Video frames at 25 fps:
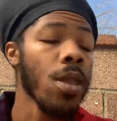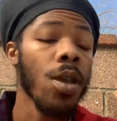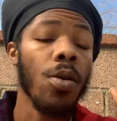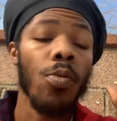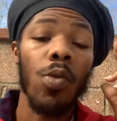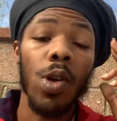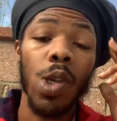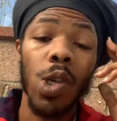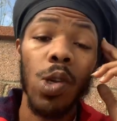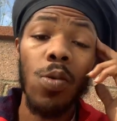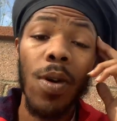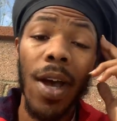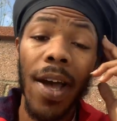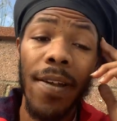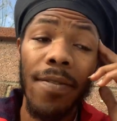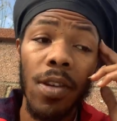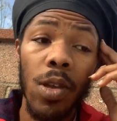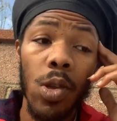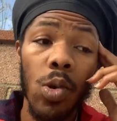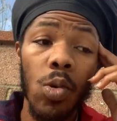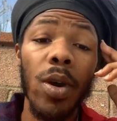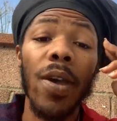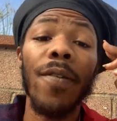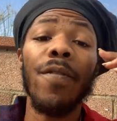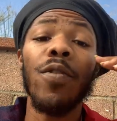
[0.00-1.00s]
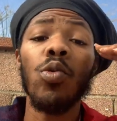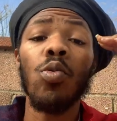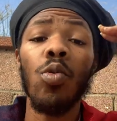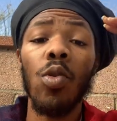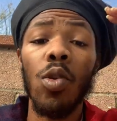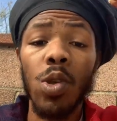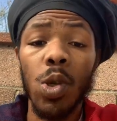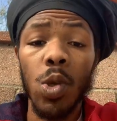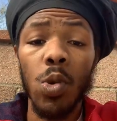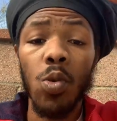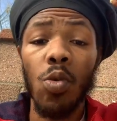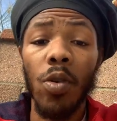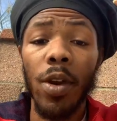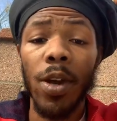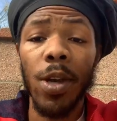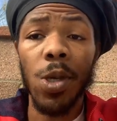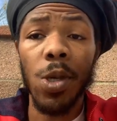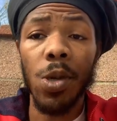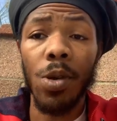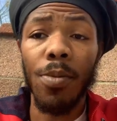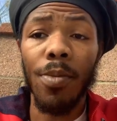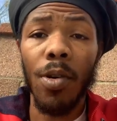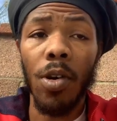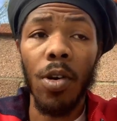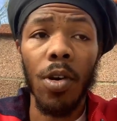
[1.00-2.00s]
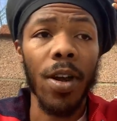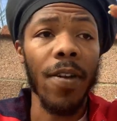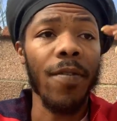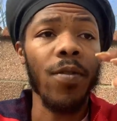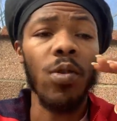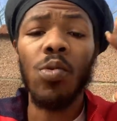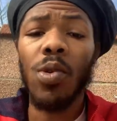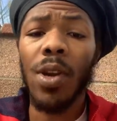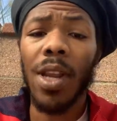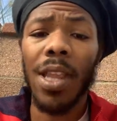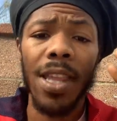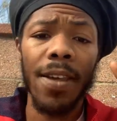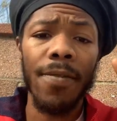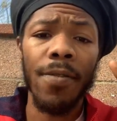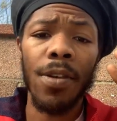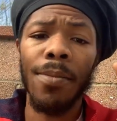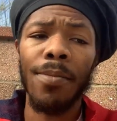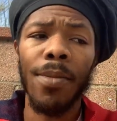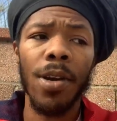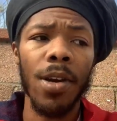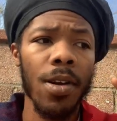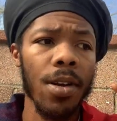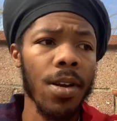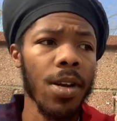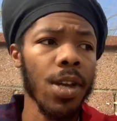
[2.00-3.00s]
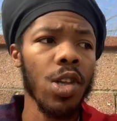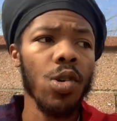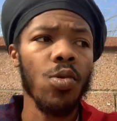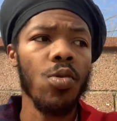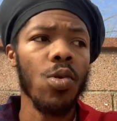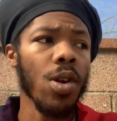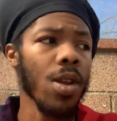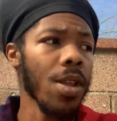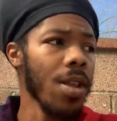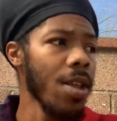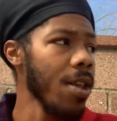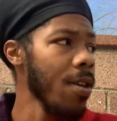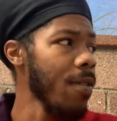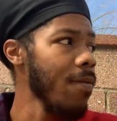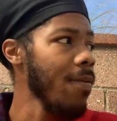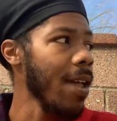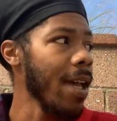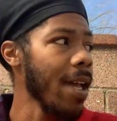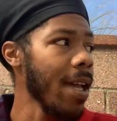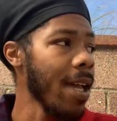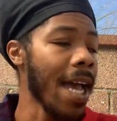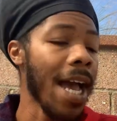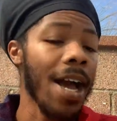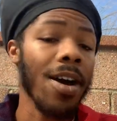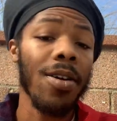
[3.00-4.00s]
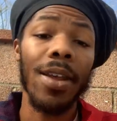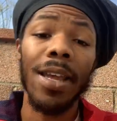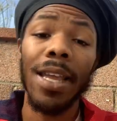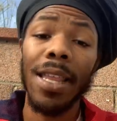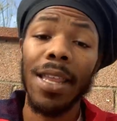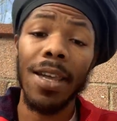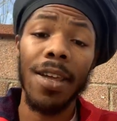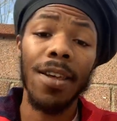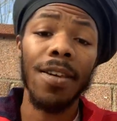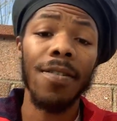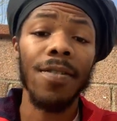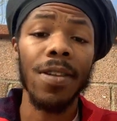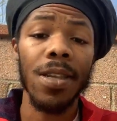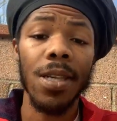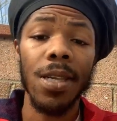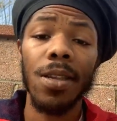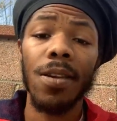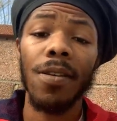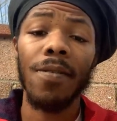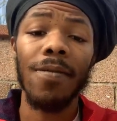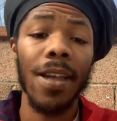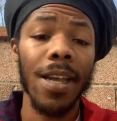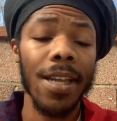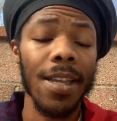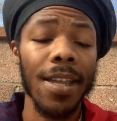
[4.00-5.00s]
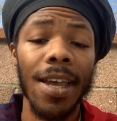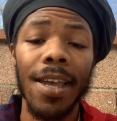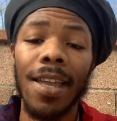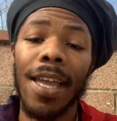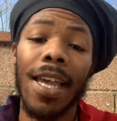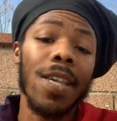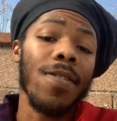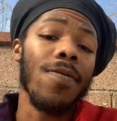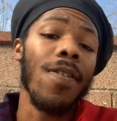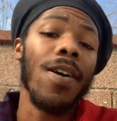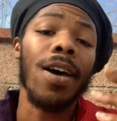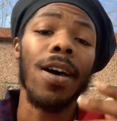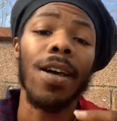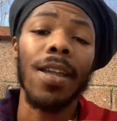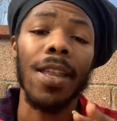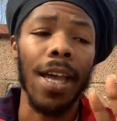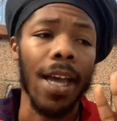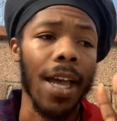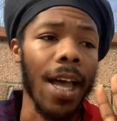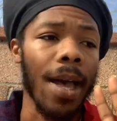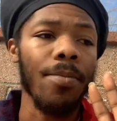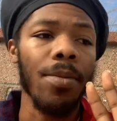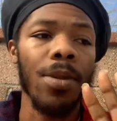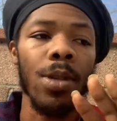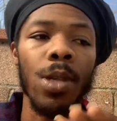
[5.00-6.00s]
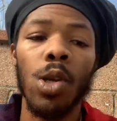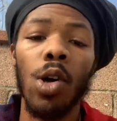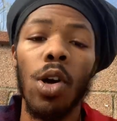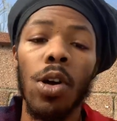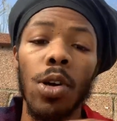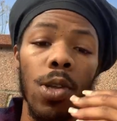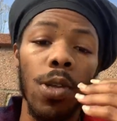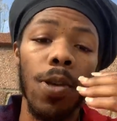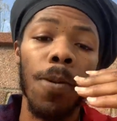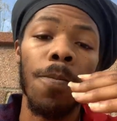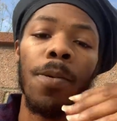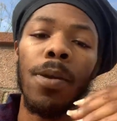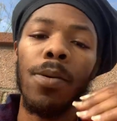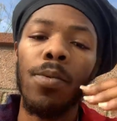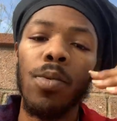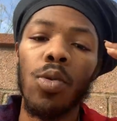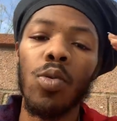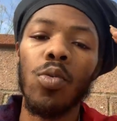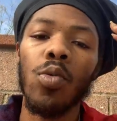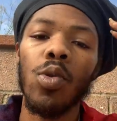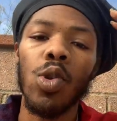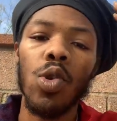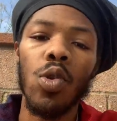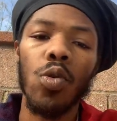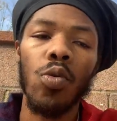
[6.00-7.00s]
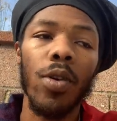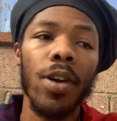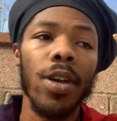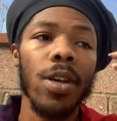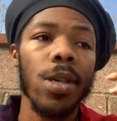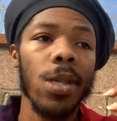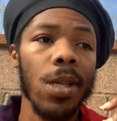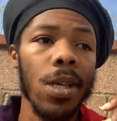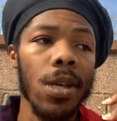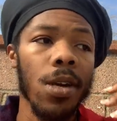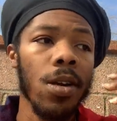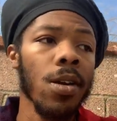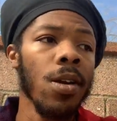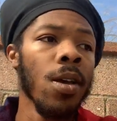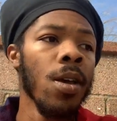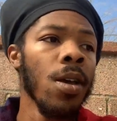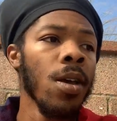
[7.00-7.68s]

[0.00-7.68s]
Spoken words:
what you have to do if you want to raise your bar, if you want to live in America, you want to live like how they live and stuff like that, that's fine. Like I'm talking to people who want to raise their